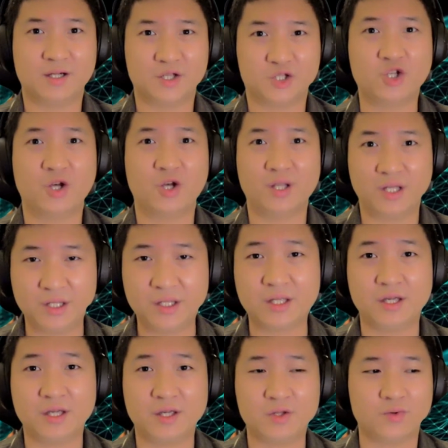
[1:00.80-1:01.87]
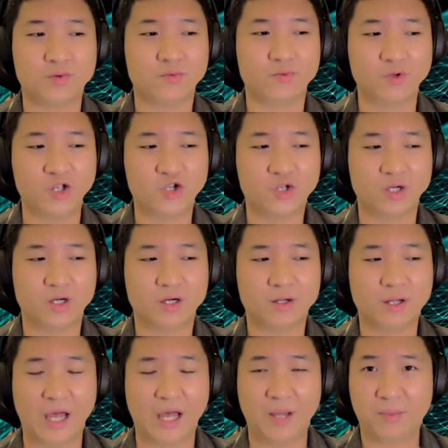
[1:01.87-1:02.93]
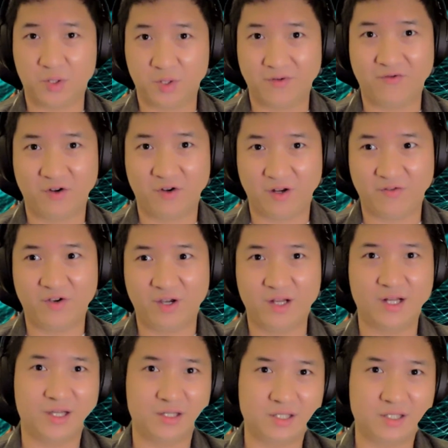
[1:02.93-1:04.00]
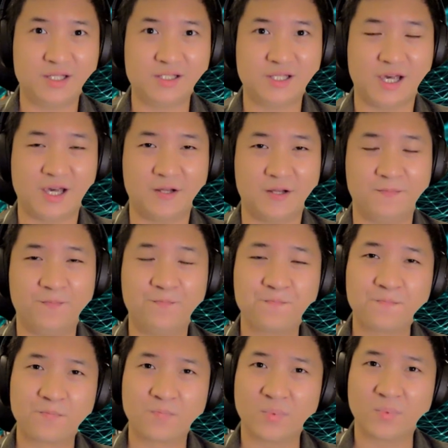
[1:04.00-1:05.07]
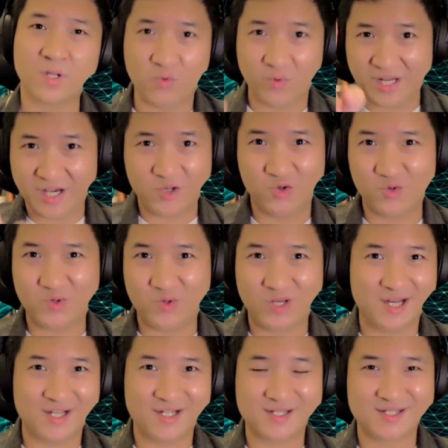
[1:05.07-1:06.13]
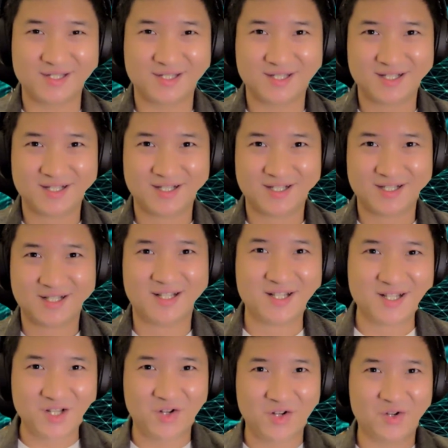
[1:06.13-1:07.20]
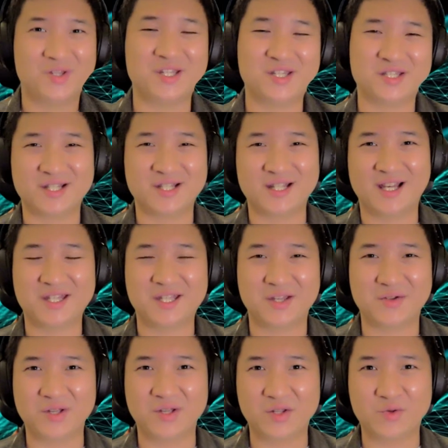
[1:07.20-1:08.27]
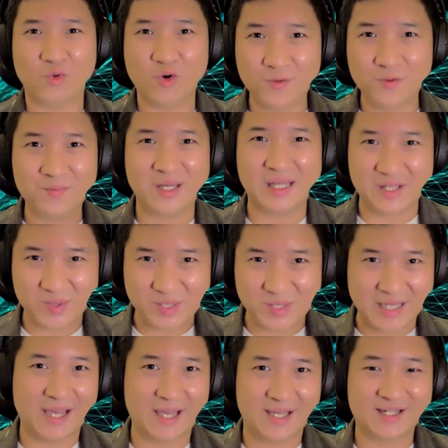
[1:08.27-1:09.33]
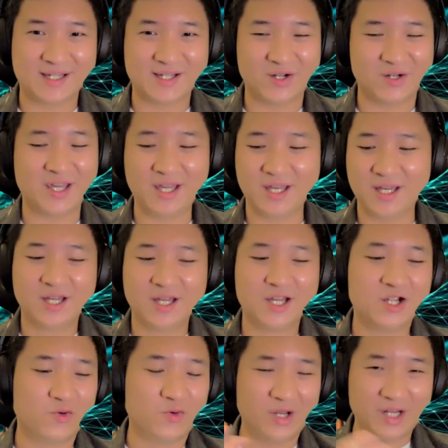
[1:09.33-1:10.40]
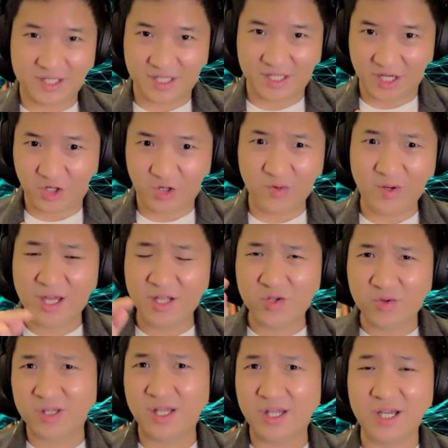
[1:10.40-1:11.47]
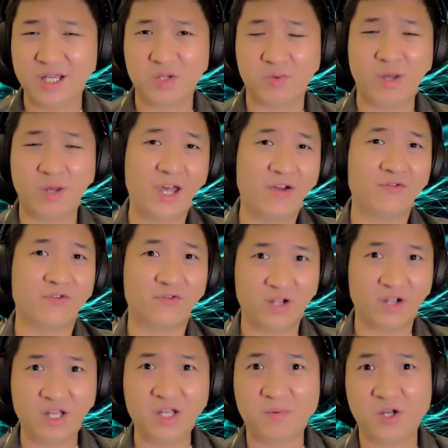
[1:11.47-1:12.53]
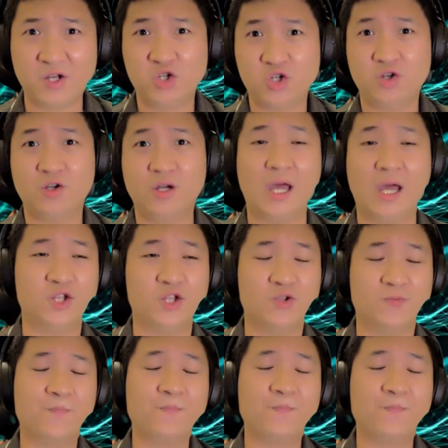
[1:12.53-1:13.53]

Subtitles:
it's not easy to reach episode 45 like this, and without you guys, Go Digitalize series wouldn't be today. Okay, really thank you. And today's we have a very special and